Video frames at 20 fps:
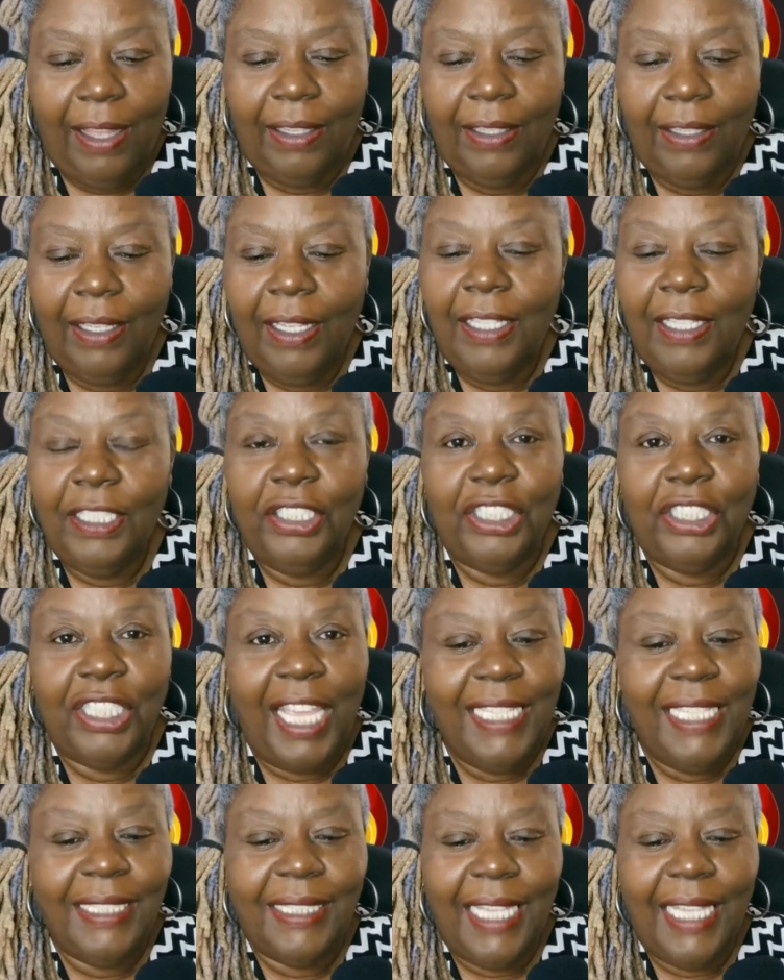Jakes
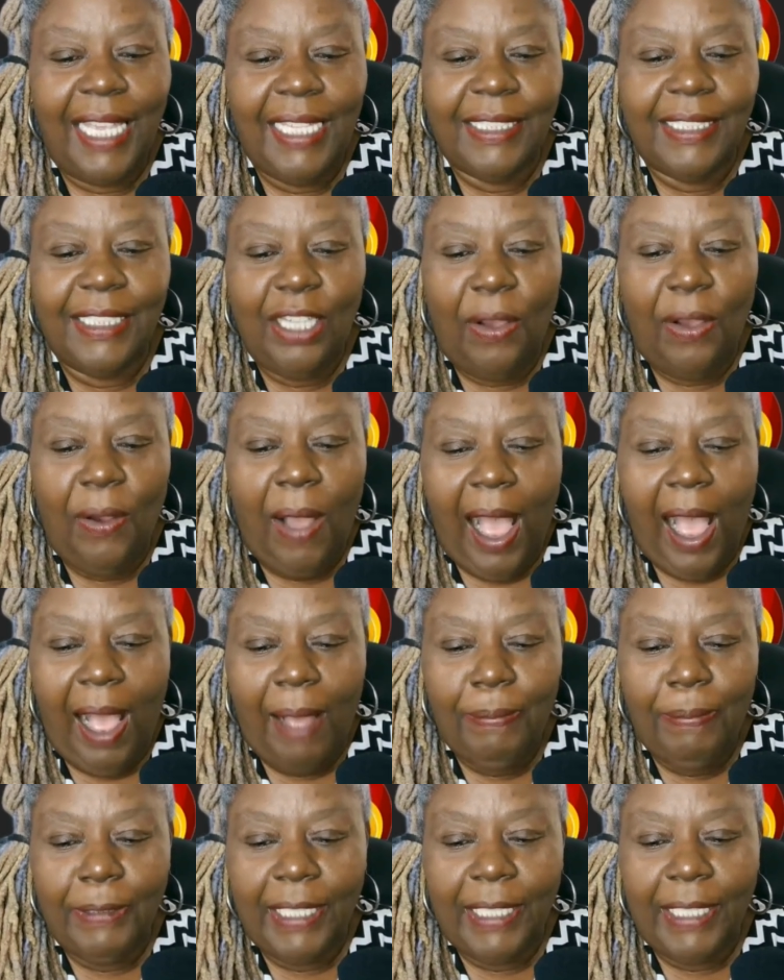has no
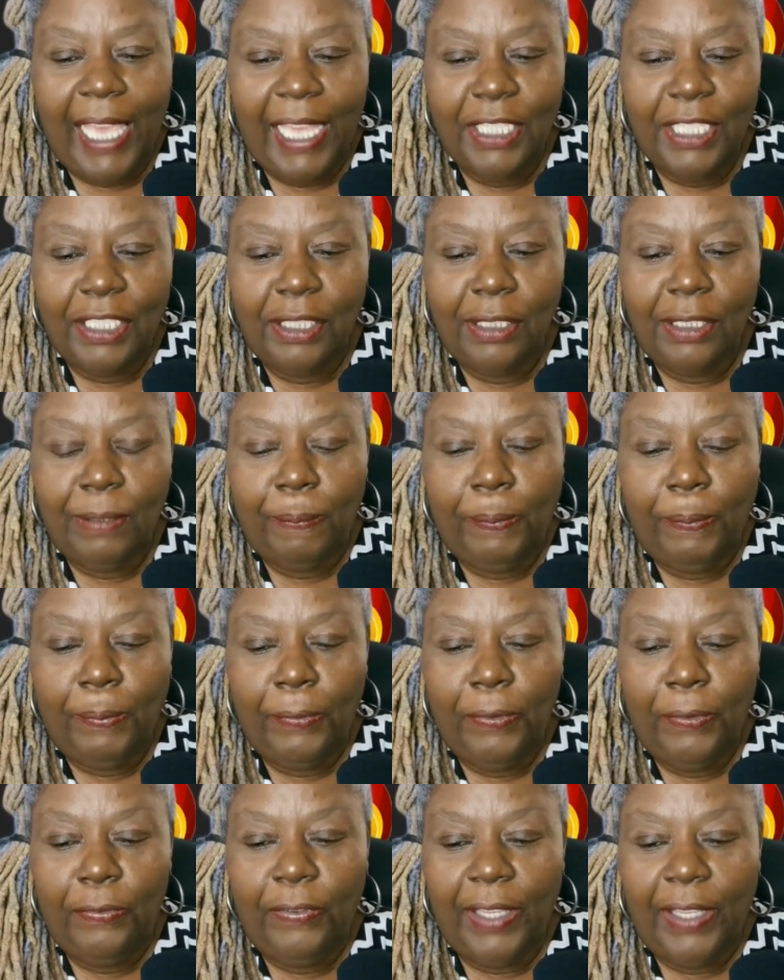obligation to prove
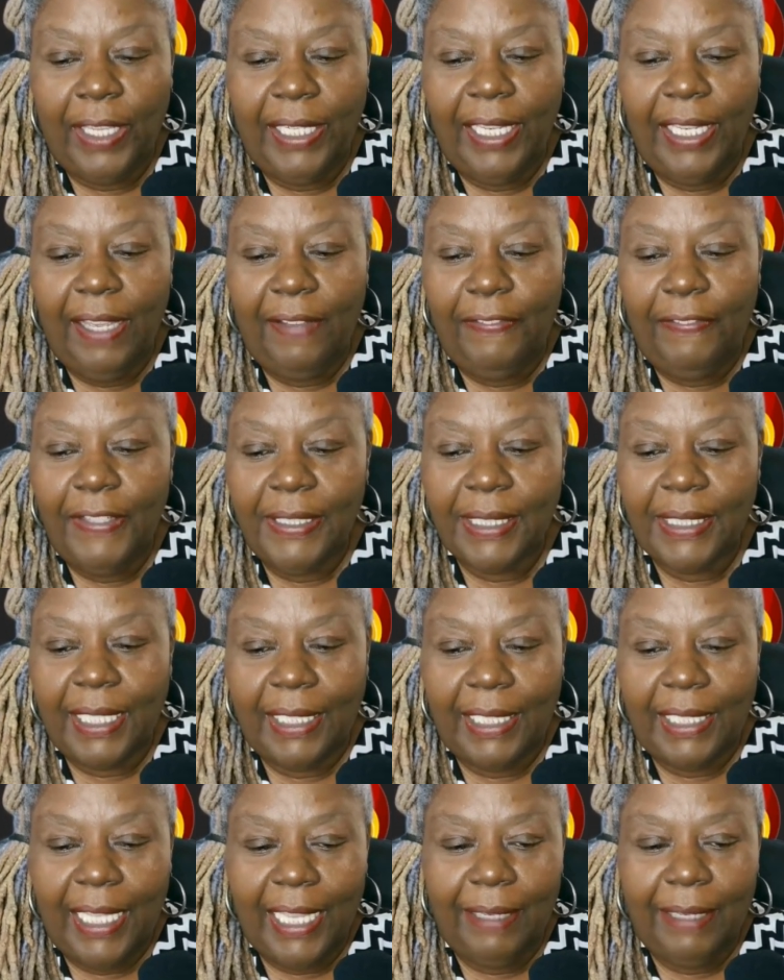any of his
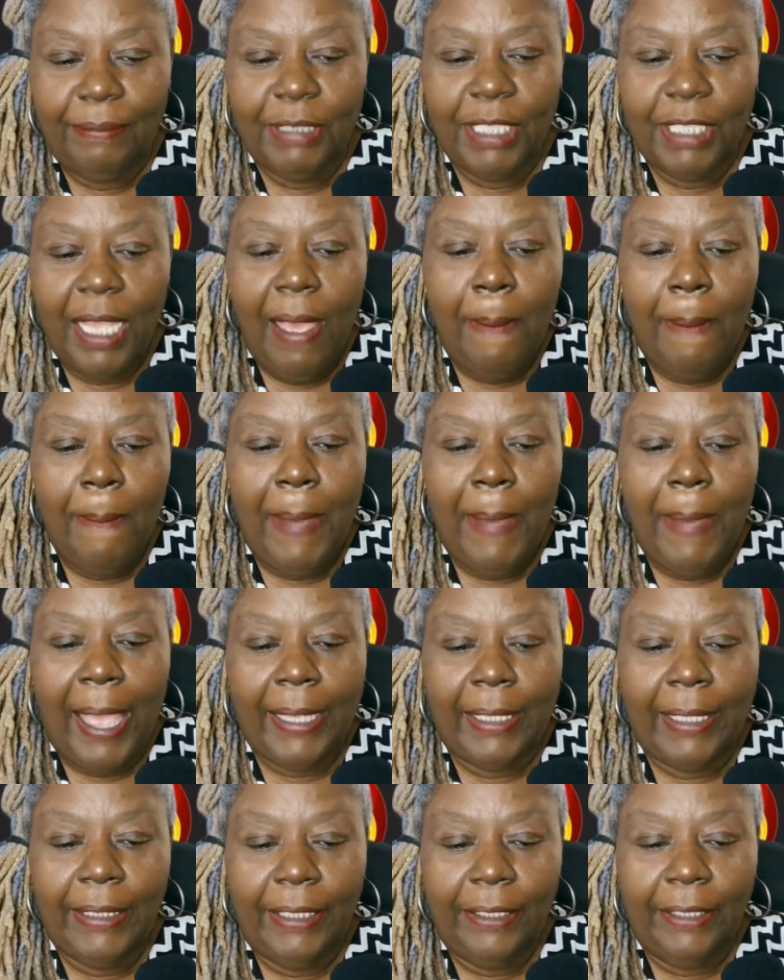claims by
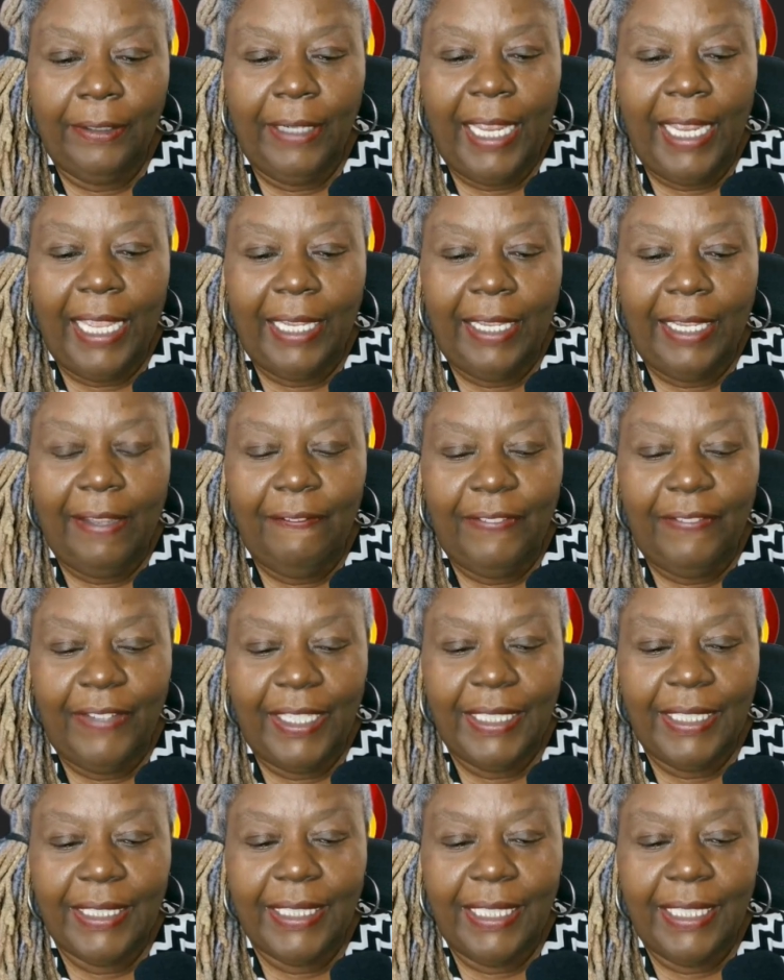clear and
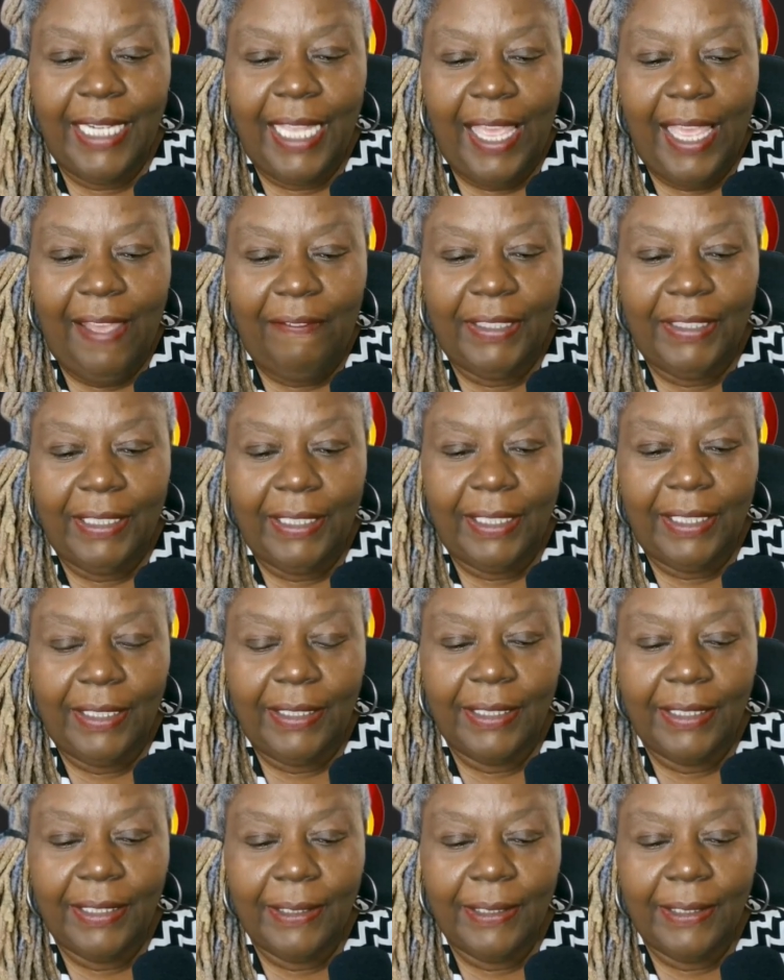convincing evidence.